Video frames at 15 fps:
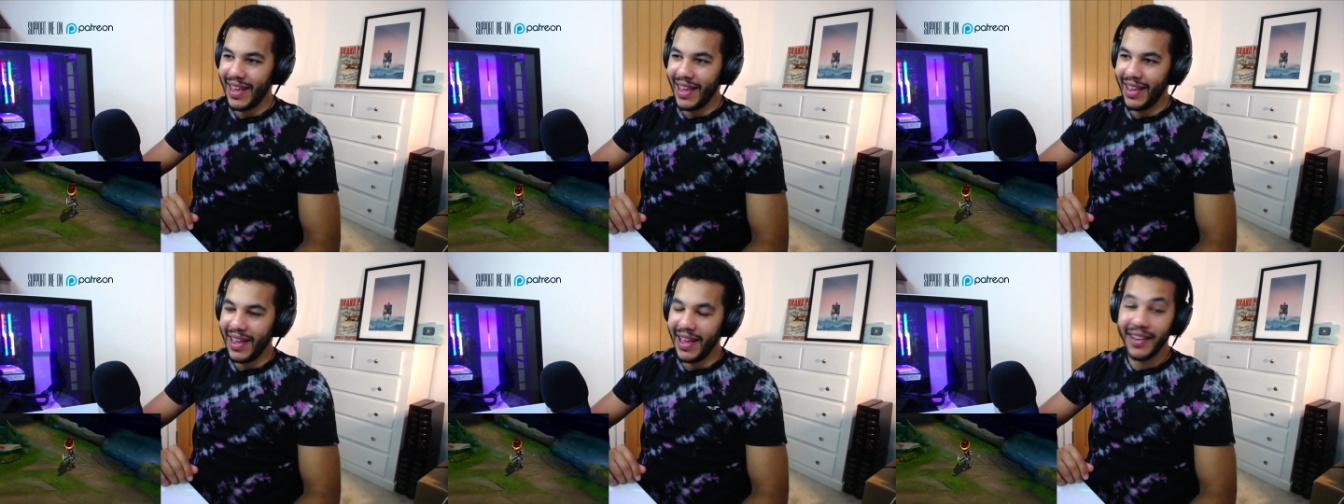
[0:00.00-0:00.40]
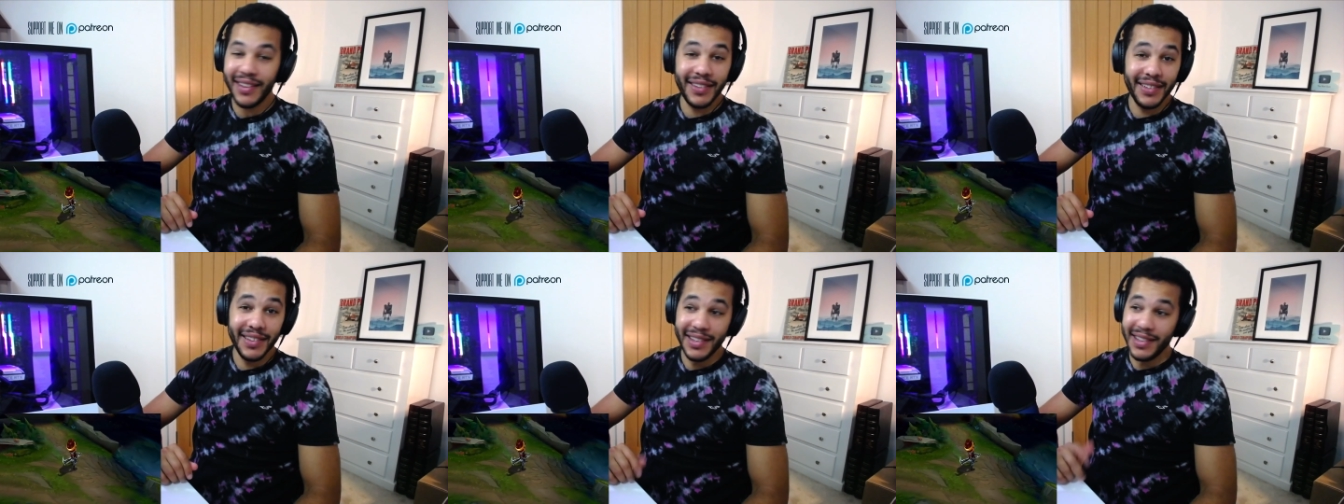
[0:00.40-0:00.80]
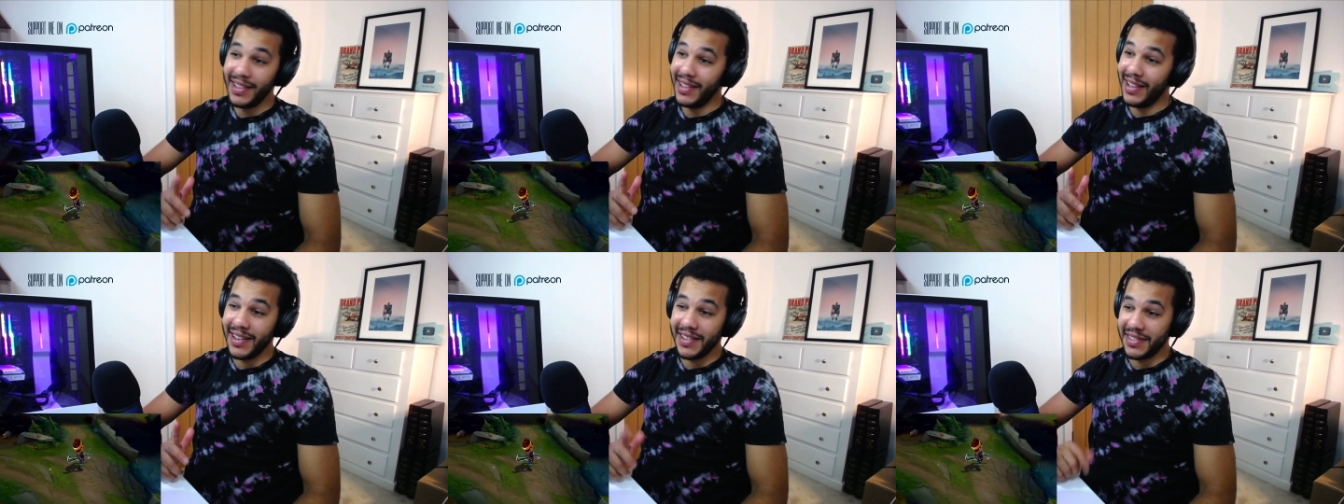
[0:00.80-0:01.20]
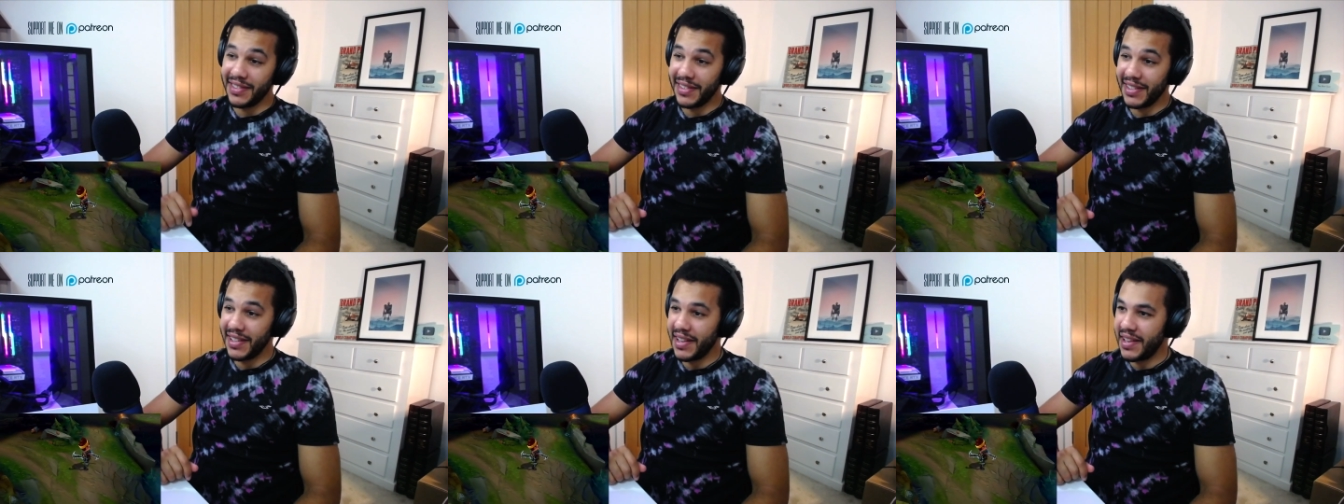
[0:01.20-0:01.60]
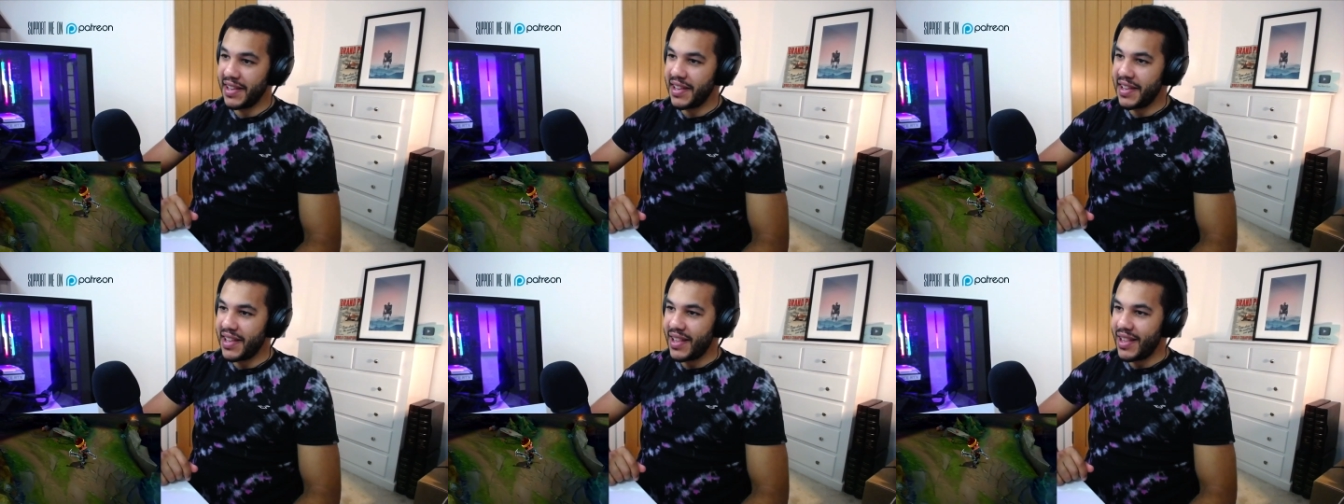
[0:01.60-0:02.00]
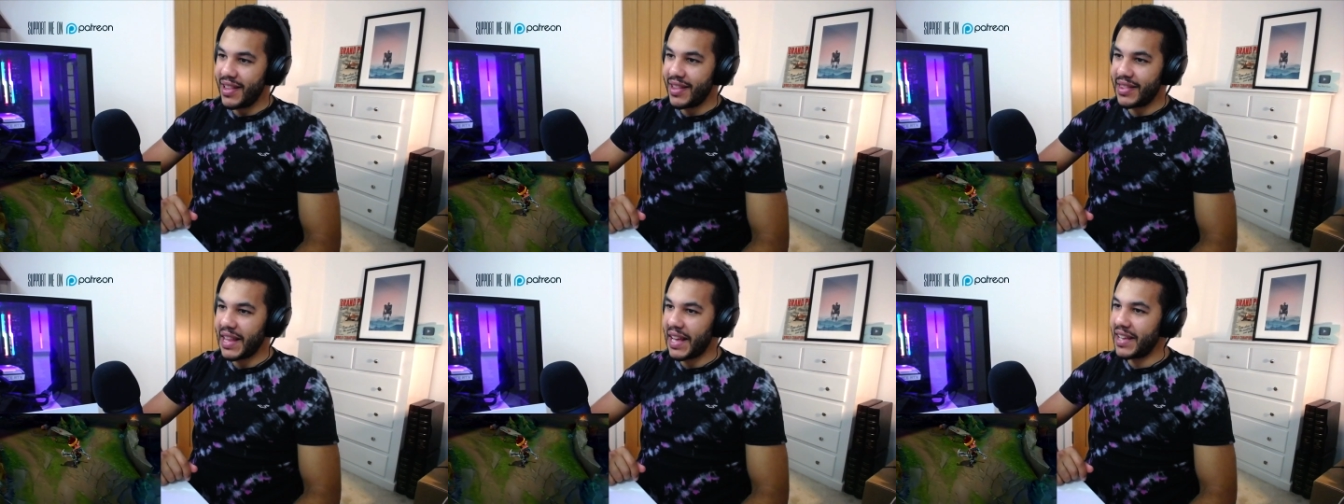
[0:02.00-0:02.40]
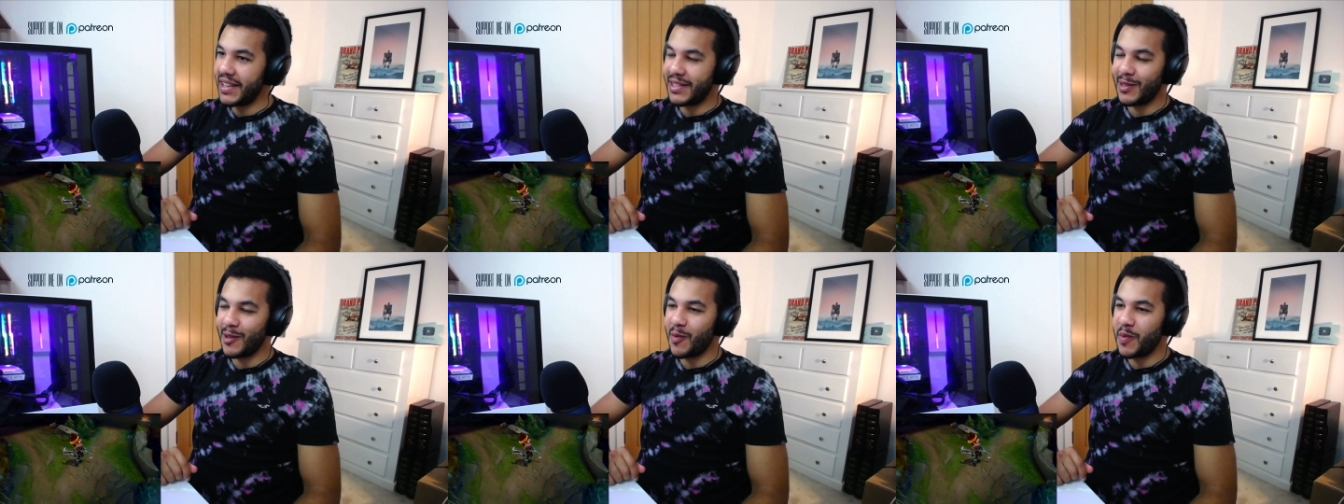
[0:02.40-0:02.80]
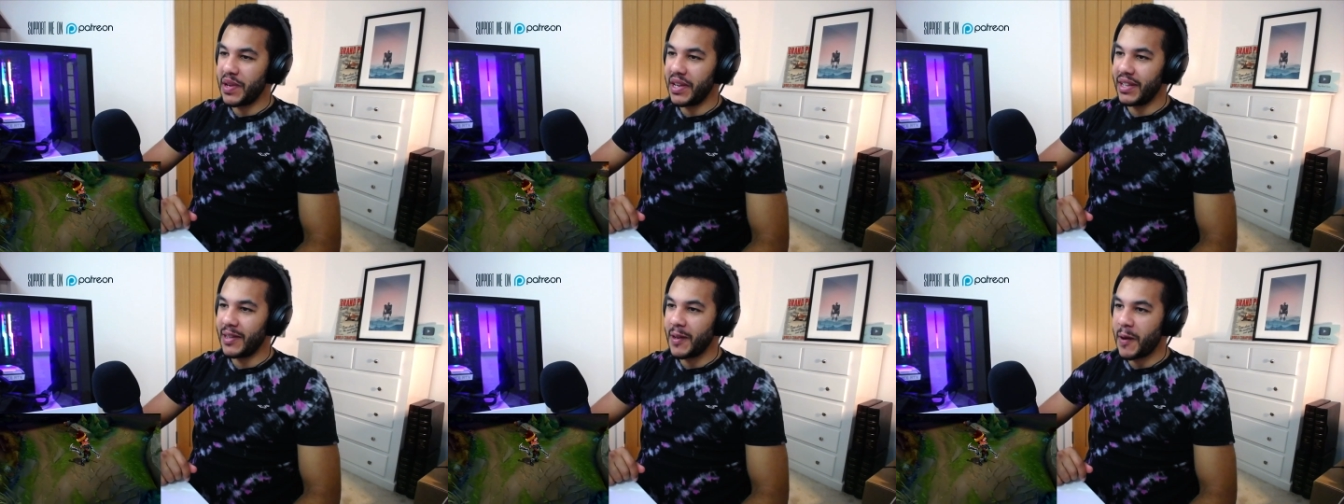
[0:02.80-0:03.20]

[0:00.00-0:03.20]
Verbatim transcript: head in essence. That is so weird.